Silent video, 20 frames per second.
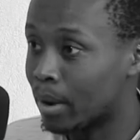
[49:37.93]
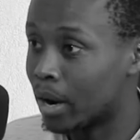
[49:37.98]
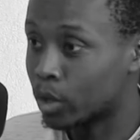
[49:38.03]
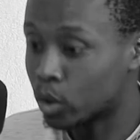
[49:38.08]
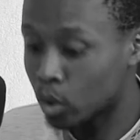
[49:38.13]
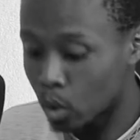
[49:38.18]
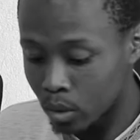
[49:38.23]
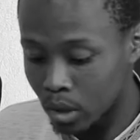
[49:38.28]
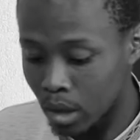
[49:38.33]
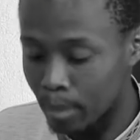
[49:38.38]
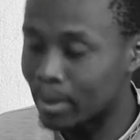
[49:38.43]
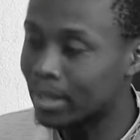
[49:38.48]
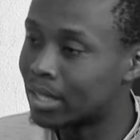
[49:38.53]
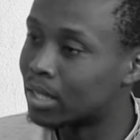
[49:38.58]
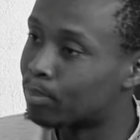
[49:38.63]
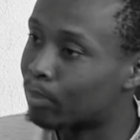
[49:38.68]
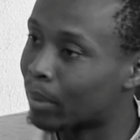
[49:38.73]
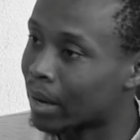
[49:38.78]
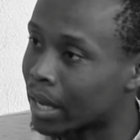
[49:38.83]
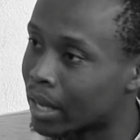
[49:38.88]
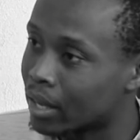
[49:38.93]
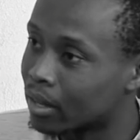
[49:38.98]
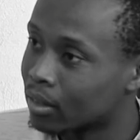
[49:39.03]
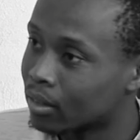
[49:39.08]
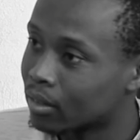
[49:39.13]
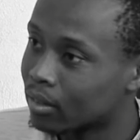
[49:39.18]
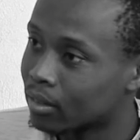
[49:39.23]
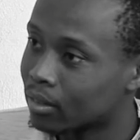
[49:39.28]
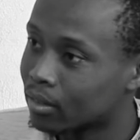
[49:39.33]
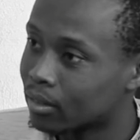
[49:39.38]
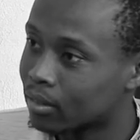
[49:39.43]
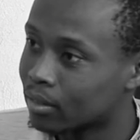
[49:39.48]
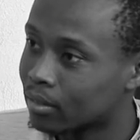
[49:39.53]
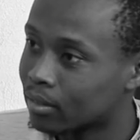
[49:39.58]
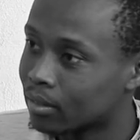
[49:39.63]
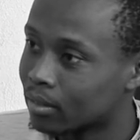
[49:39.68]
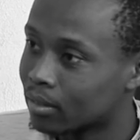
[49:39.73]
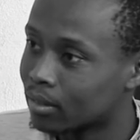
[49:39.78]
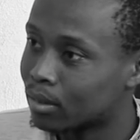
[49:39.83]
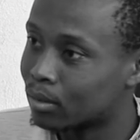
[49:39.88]
me, and I told them it's spring. Yeah.
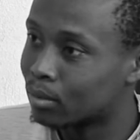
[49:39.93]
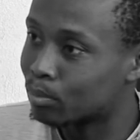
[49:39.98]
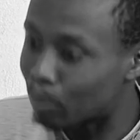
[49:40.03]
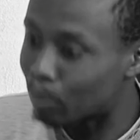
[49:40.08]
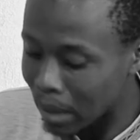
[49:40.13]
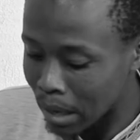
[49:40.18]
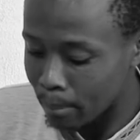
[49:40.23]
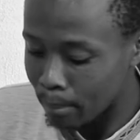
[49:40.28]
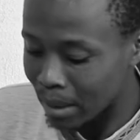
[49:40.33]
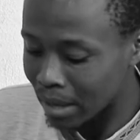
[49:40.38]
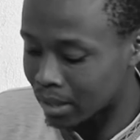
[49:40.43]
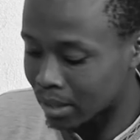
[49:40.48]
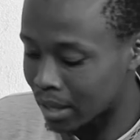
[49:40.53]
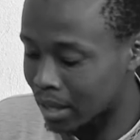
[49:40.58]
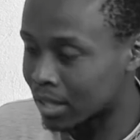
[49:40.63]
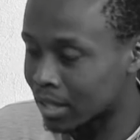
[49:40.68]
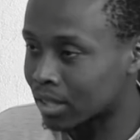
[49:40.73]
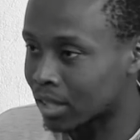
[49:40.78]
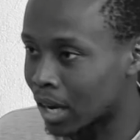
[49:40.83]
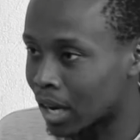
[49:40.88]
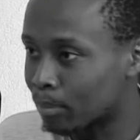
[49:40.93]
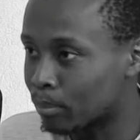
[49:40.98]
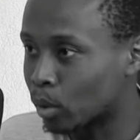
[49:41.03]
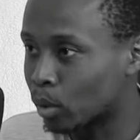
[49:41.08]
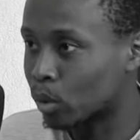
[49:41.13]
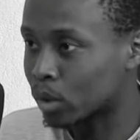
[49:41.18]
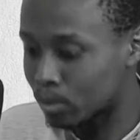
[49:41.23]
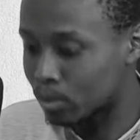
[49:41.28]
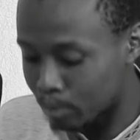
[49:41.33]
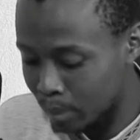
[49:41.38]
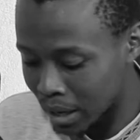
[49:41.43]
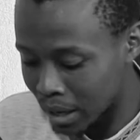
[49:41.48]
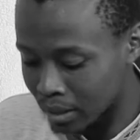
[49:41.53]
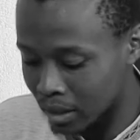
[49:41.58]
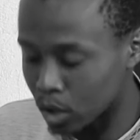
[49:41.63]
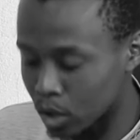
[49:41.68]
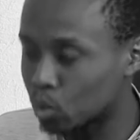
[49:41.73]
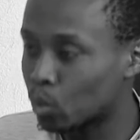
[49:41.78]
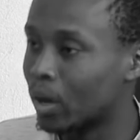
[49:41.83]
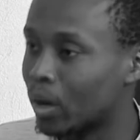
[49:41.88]
spring makes the year start, because spring,
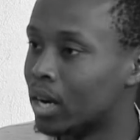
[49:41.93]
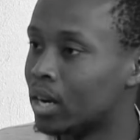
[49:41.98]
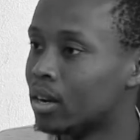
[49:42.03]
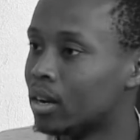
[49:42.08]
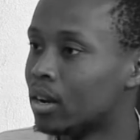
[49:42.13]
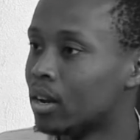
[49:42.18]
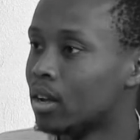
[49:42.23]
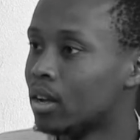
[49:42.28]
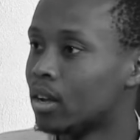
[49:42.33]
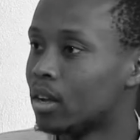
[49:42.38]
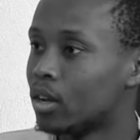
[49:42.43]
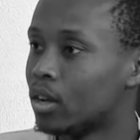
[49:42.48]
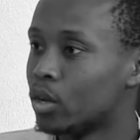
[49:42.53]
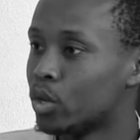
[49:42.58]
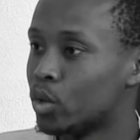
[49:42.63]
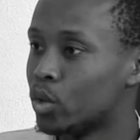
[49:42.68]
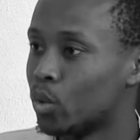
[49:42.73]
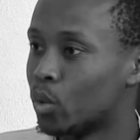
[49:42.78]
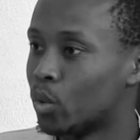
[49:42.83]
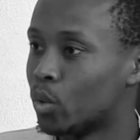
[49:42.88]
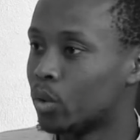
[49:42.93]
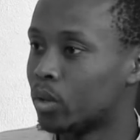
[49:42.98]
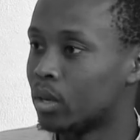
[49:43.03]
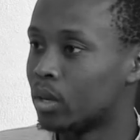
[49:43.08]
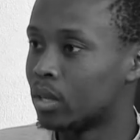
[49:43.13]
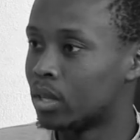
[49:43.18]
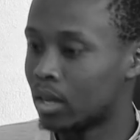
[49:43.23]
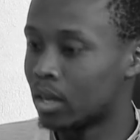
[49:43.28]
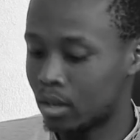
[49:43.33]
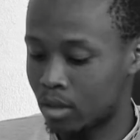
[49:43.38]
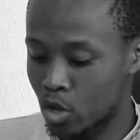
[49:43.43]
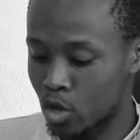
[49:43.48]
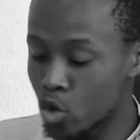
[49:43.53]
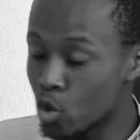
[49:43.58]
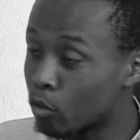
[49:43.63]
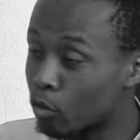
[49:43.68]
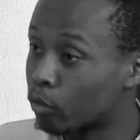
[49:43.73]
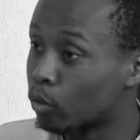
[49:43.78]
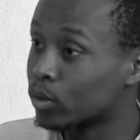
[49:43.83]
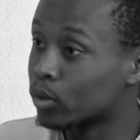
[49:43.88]
that's when the
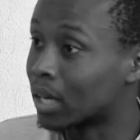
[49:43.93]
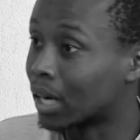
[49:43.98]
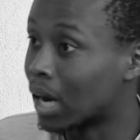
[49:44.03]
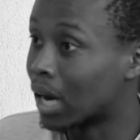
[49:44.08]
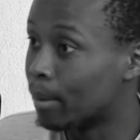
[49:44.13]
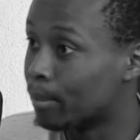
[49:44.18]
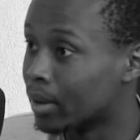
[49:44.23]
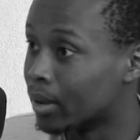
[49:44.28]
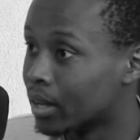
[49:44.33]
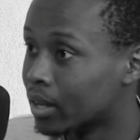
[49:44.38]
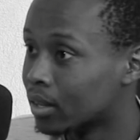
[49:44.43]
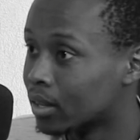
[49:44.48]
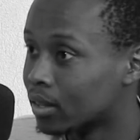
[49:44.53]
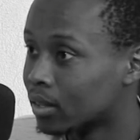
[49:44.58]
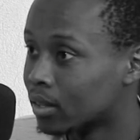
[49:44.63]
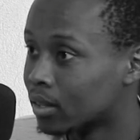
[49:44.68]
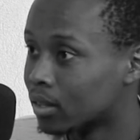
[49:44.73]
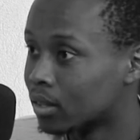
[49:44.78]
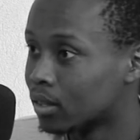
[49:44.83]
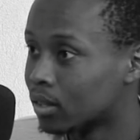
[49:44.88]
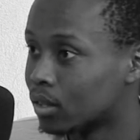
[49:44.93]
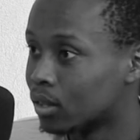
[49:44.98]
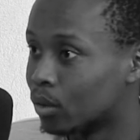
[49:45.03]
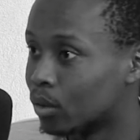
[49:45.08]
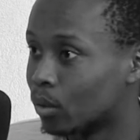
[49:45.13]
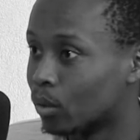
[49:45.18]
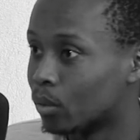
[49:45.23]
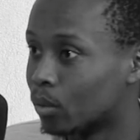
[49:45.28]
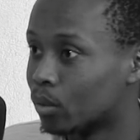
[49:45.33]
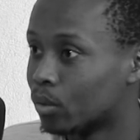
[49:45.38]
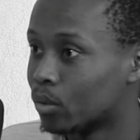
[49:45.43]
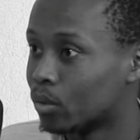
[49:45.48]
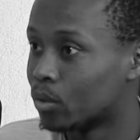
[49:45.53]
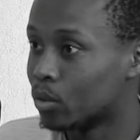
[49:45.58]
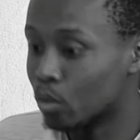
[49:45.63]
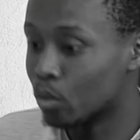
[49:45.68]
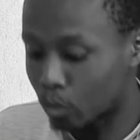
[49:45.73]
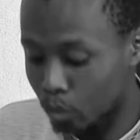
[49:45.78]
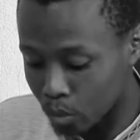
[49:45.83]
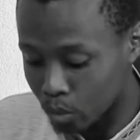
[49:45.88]
new fruits are coming. You know,
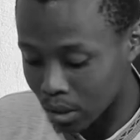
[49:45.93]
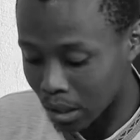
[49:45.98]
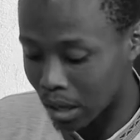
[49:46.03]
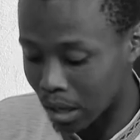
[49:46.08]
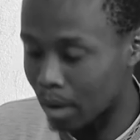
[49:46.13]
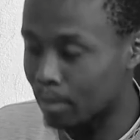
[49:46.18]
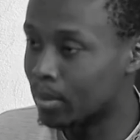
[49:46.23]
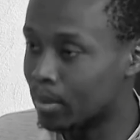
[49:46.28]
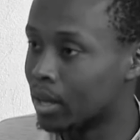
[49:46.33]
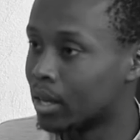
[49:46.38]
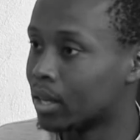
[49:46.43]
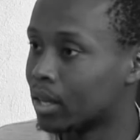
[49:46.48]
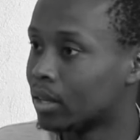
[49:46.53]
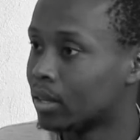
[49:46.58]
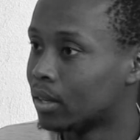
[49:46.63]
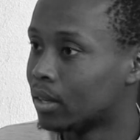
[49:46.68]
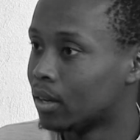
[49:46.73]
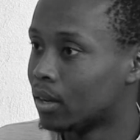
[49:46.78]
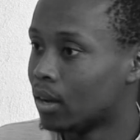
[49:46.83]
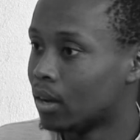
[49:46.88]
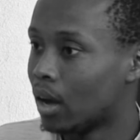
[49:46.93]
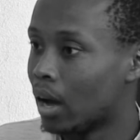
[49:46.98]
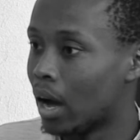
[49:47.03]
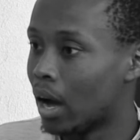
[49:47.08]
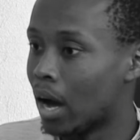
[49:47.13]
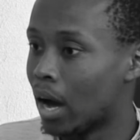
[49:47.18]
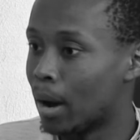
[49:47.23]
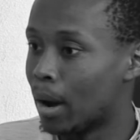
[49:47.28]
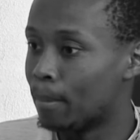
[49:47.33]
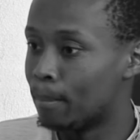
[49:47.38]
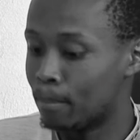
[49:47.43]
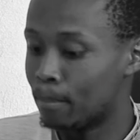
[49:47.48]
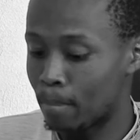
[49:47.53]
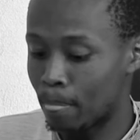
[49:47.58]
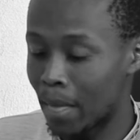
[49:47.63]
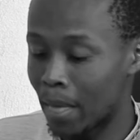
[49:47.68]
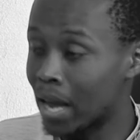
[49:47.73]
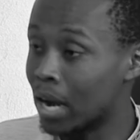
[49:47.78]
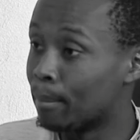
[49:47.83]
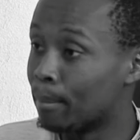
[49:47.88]
new fruits are coming,
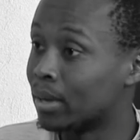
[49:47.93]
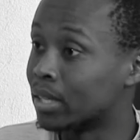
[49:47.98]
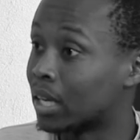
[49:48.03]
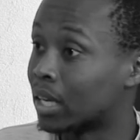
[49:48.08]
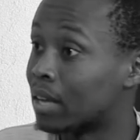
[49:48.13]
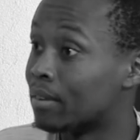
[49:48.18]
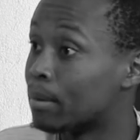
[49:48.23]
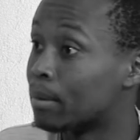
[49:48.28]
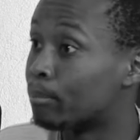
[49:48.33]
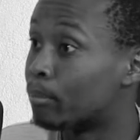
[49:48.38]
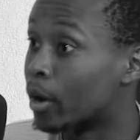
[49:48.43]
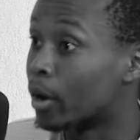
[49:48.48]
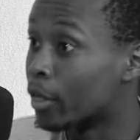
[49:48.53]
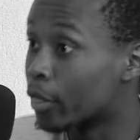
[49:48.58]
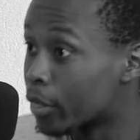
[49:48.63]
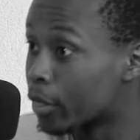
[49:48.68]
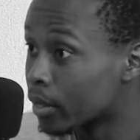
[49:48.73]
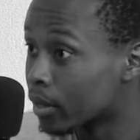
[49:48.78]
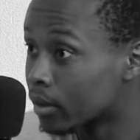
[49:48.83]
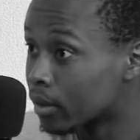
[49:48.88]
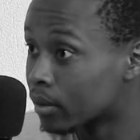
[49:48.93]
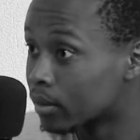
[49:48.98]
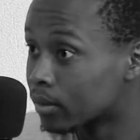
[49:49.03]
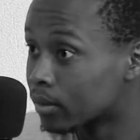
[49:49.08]
animals are giving birth,